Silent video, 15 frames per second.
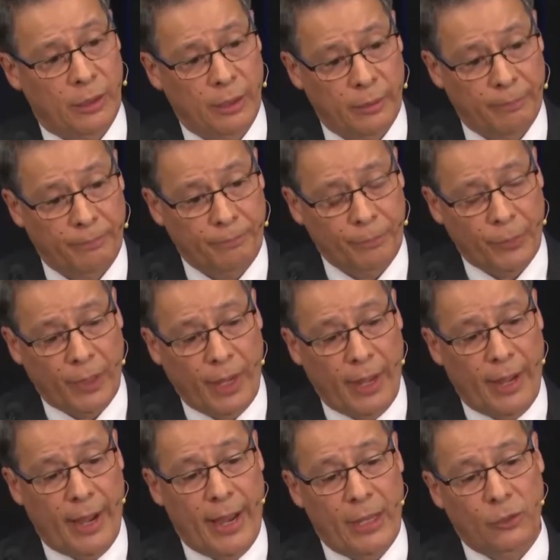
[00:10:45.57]
um,
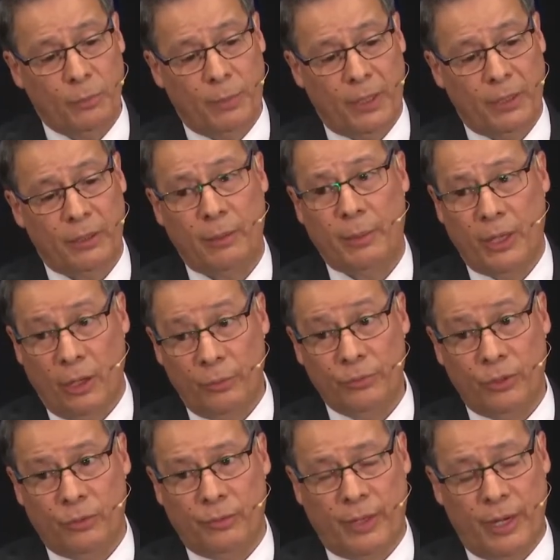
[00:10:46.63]
aspirate, a
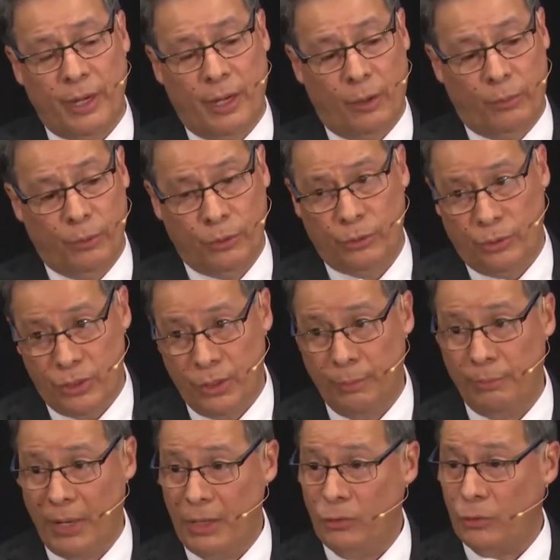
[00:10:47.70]
biopsy is very helpful. Touching
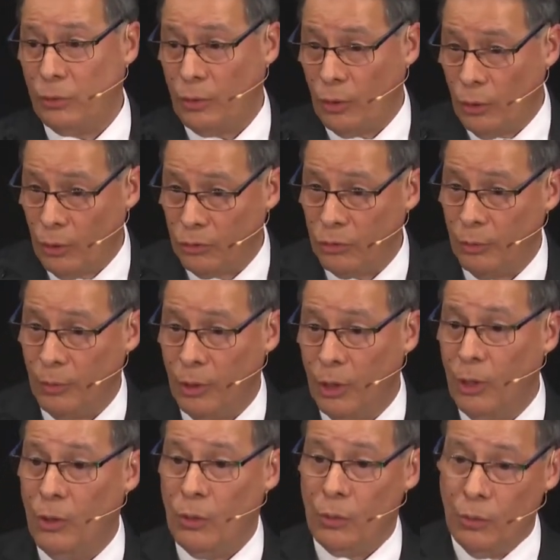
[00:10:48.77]
prints can also,
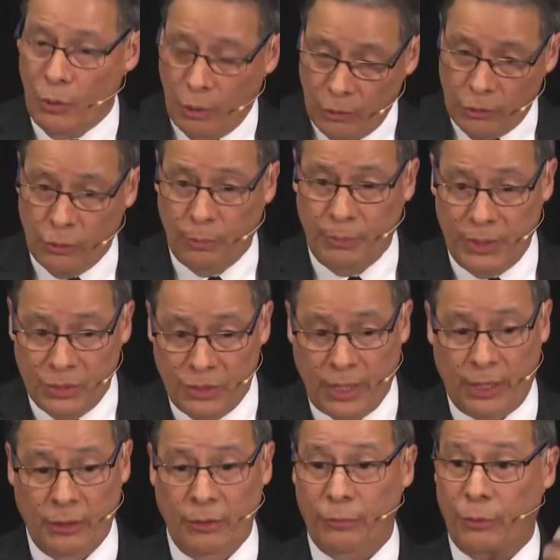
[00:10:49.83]
could also be
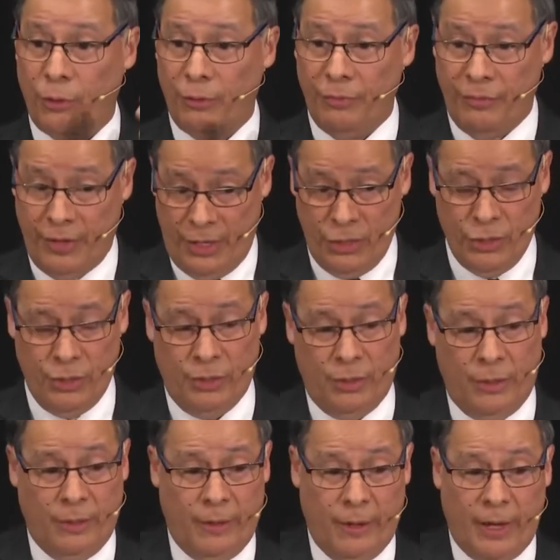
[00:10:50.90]
sent for fish.
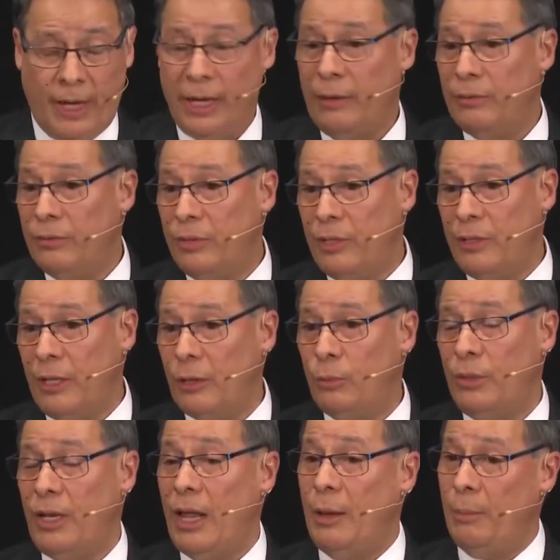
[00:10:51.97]
I have seen
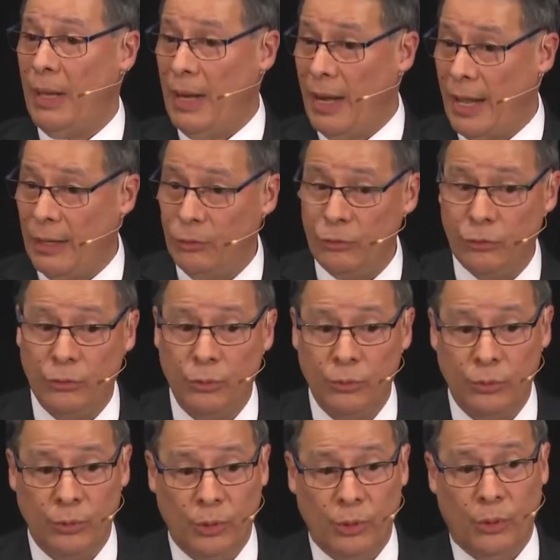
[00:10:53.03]
that with MLLs
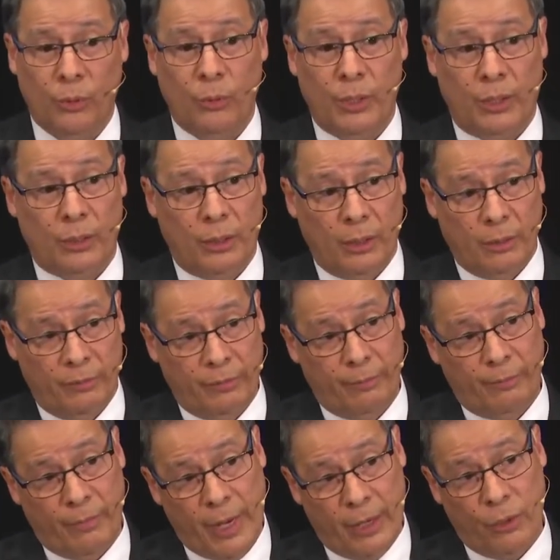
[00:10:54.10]
too, where the
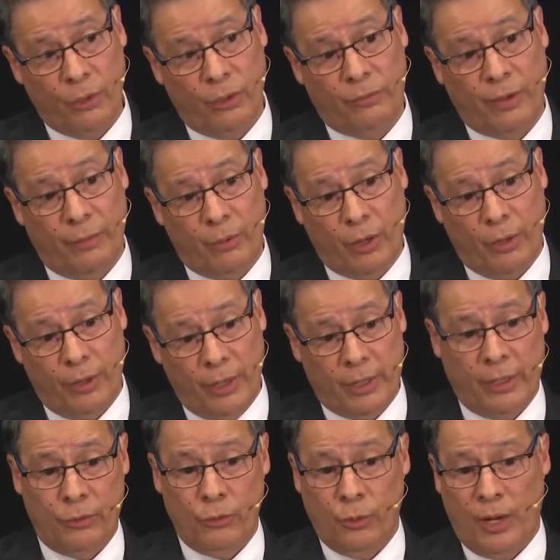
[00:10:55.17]
marrow is
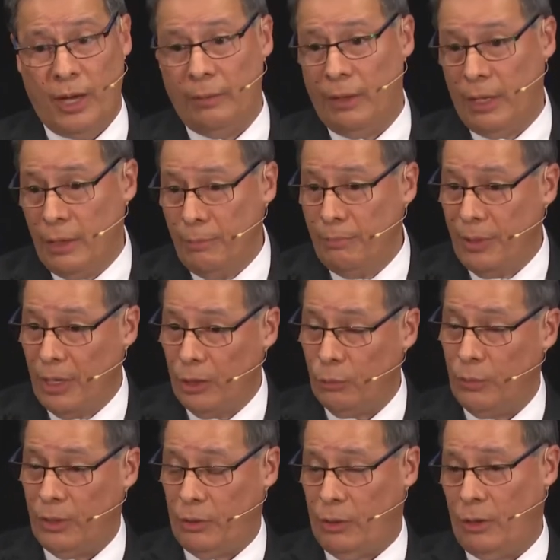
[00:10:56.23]
fibrotic and you have an
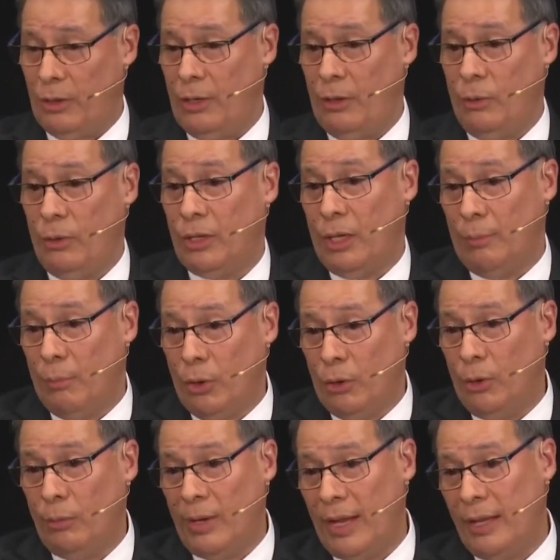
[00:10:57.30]
imprint with ugly looking
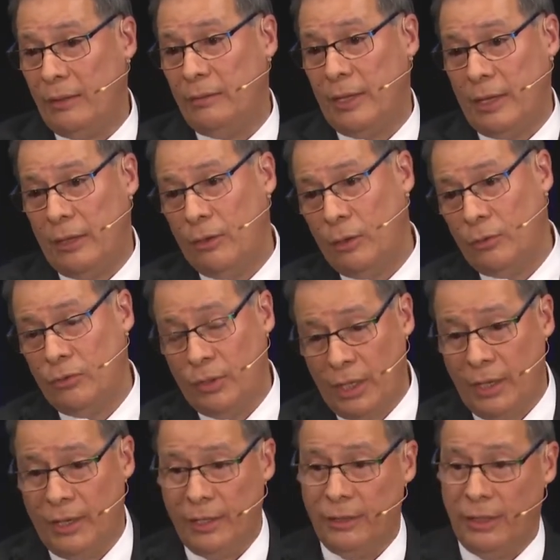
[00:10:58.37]
monoblasts that are not
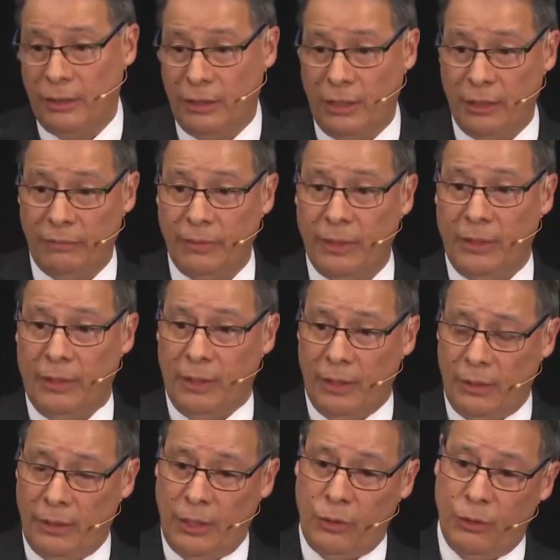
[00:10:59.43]
seen in the diff,
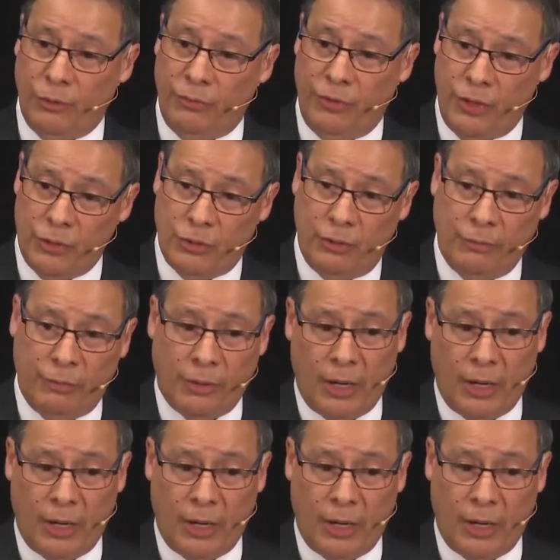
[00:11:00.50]
and then you fish them